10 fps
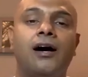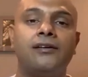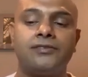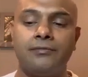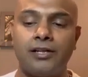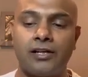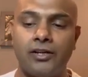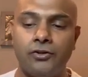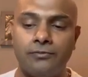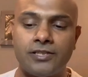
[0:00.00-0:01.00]
Similarly,
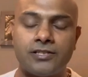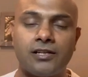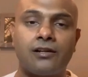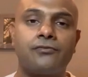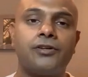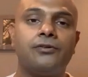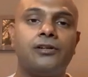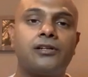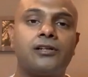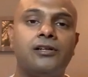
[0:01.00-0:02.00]
you must serve
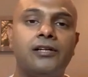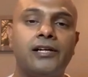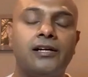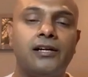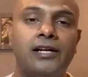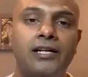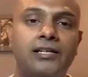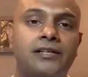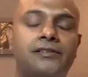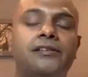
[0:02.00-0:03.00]
your elders